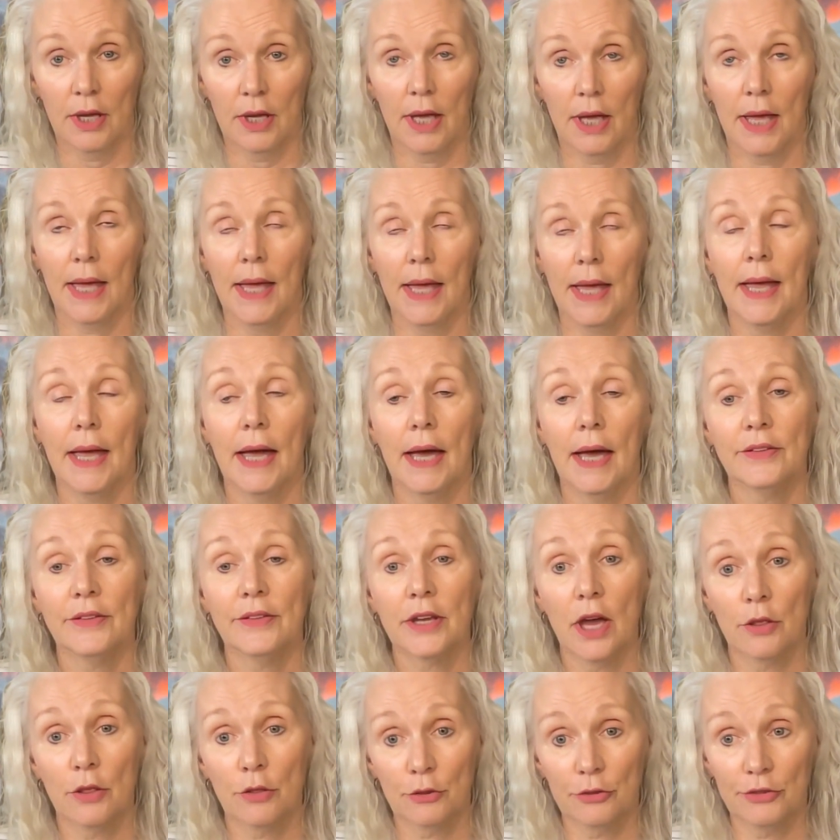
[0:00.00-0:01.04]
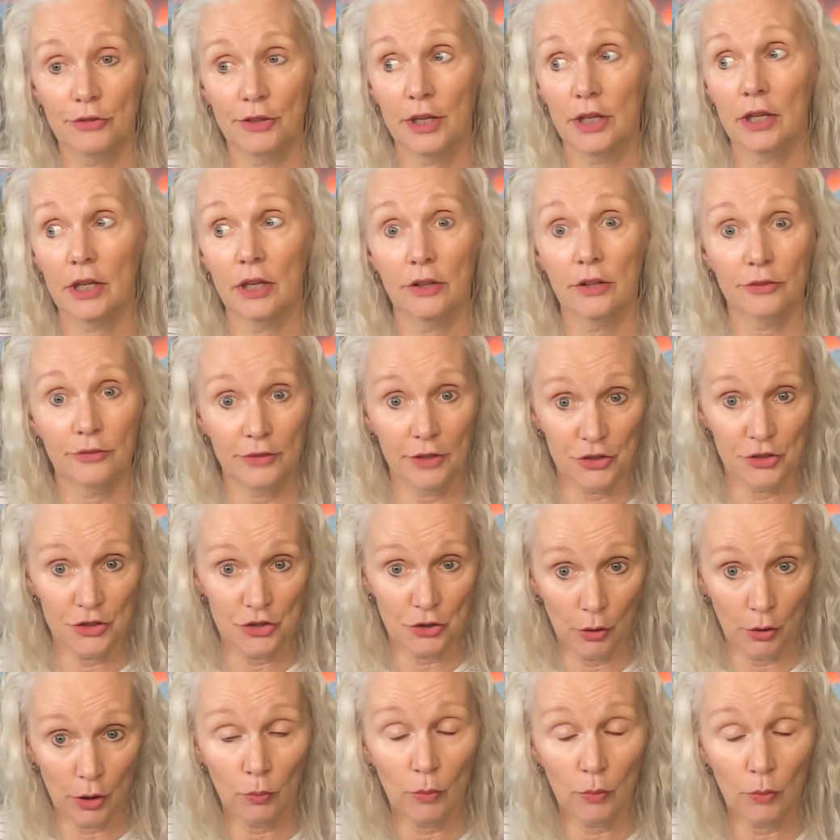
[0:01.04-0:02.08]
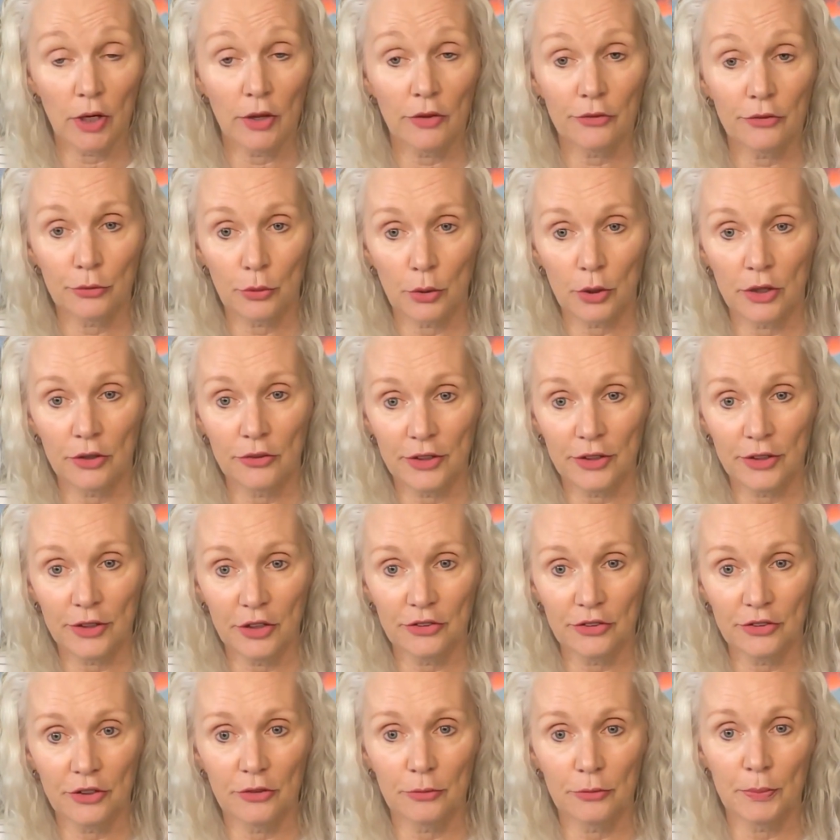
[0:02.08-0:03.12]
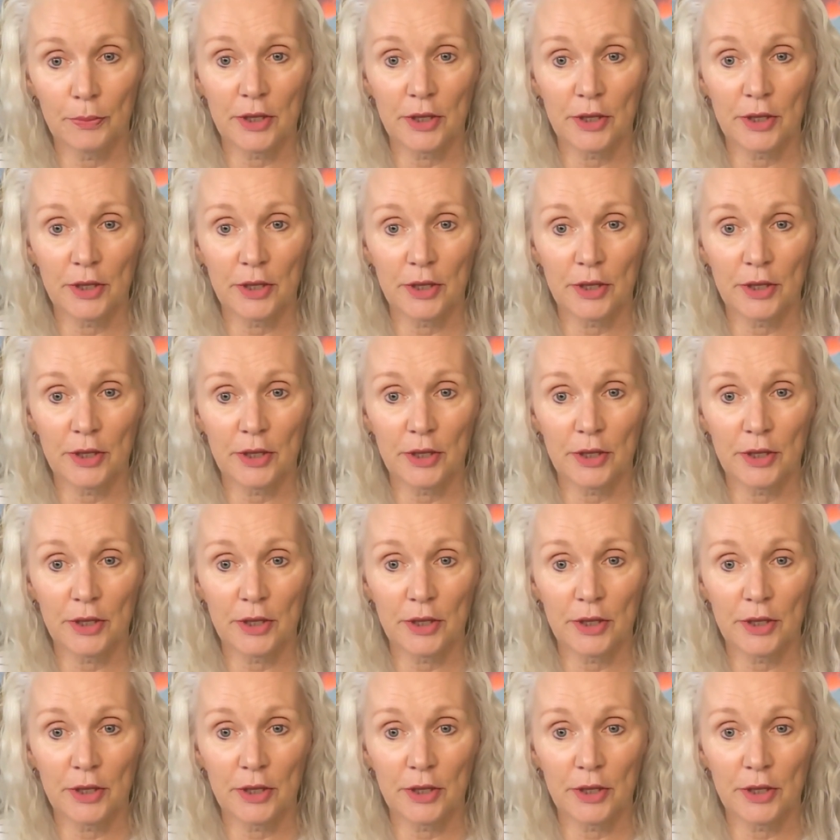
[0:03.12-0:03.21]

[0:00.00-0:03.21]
And the other thing is then join one of these organizations,